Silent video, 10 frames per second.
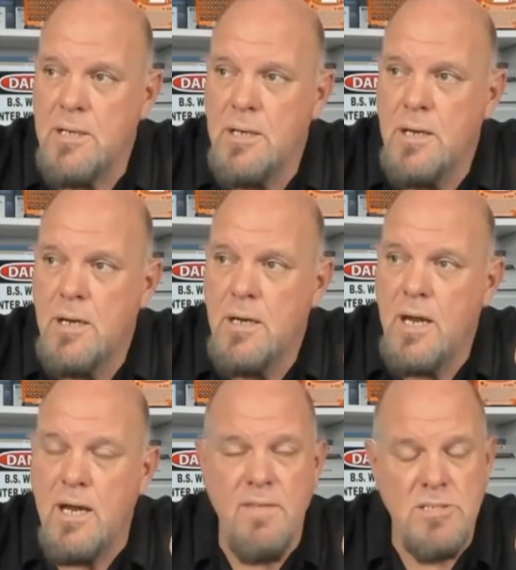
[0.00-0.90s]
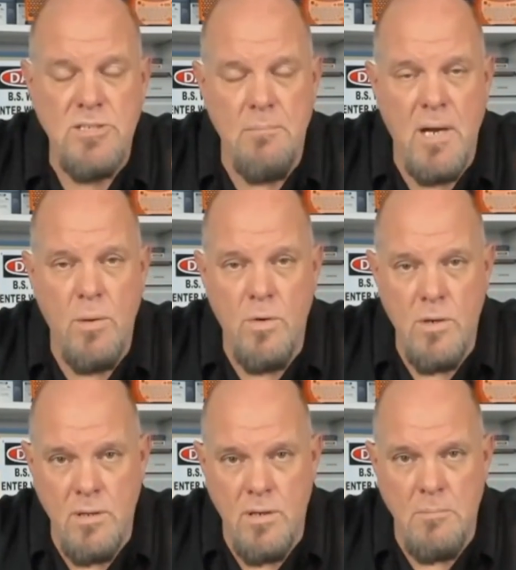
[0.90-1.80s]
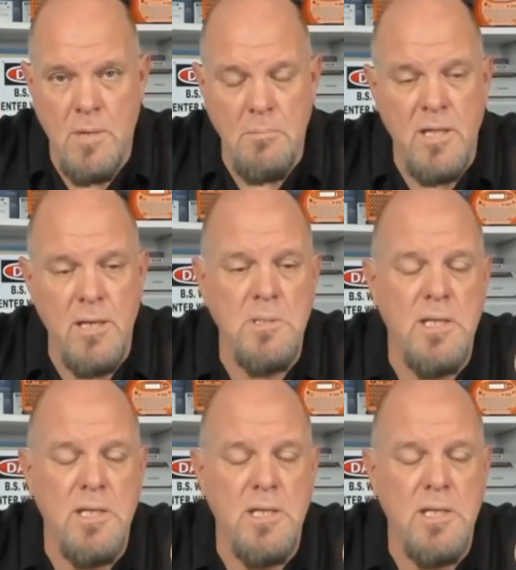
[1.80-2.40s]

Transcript: Hey, if that's not my word, then I'm claiming that.